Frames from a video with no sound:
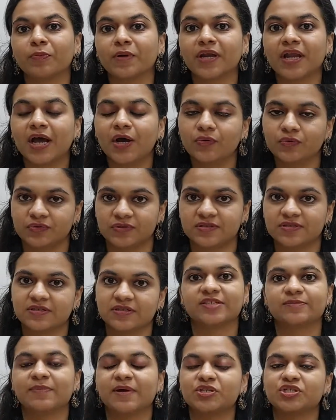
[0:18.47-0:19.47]
nouns,
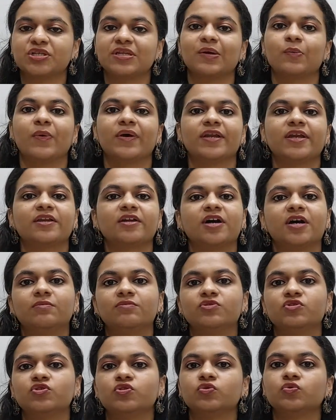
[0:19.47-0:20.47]
especially when it
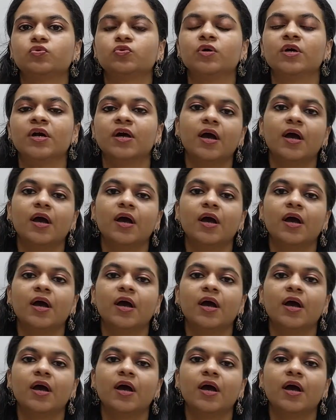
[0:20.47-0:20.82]
comes to